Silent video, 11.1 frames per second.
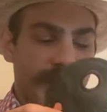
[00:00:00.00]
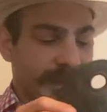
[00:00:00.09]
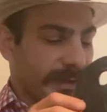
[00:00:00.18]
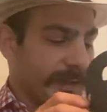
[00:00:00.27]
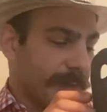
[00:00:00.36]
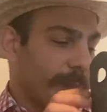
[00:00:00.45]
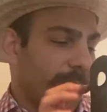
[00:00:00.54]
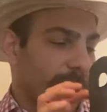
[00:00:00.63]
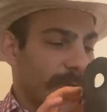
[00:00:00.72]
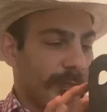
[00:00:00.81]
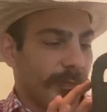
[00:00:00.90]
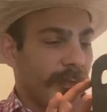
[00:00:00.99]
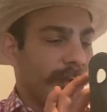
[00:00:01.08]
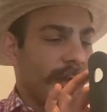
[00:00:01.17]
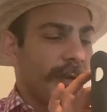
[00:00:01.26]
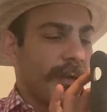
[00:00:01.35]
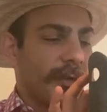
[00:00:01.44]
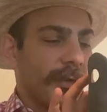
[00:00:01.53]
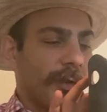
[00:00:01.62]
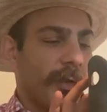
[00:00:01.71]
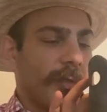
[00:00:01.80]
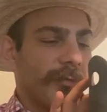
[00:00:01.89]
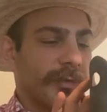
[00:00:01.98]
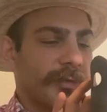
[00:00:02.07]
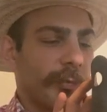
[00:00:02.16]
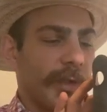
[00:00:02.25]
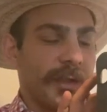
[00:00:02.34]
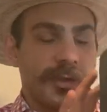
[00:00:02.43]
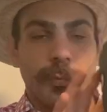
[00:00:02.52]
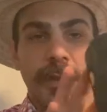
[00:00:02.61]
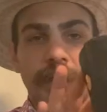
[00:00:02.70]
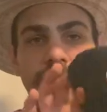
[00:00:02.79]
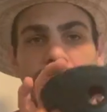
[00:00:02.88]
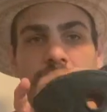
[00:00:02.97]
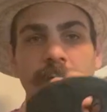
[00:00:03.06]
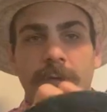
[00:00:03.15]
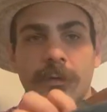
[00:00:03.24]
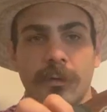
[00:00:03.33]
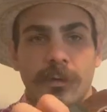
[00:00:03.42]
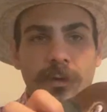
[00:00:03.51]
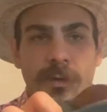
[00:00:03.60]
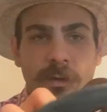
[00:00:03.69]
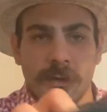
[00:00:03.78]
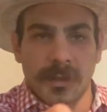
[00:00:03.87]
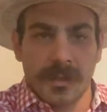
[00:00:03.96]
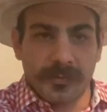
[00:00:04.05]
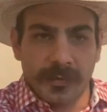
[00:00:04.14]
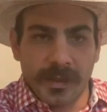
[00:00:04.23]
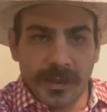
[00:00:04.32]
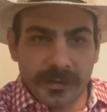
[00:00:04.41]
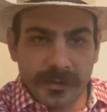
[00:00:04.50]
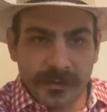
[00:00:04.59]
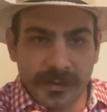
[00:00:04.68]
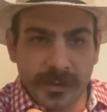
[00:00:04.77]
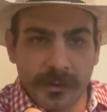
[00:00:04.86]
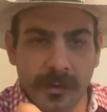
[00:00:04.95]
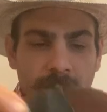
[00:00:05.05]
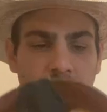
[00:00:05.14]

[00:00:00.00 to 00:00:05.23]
this is part of Tecovas ranch wear, uh, as you guys could see.